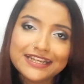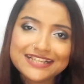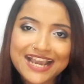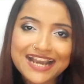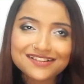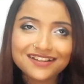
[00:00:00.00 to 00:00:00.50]

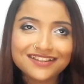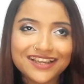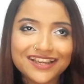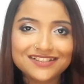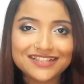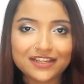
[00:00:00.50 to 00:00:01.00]
It has a
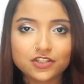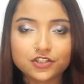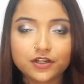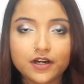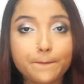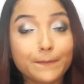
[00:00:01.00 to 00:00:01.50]
thick
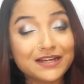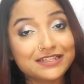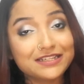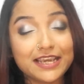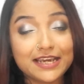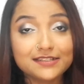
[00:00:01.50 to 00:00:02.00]
texture,
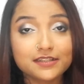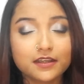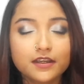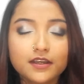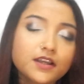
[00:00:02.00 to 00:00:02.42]
but yes,